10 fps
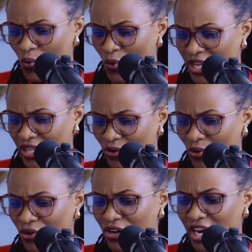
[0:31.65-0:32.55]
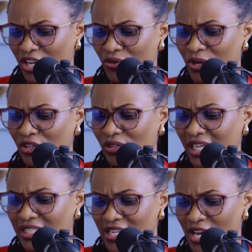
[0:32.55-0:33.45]
with, or are you a
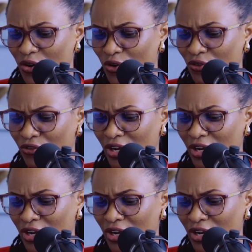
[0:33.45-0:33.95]
regulator of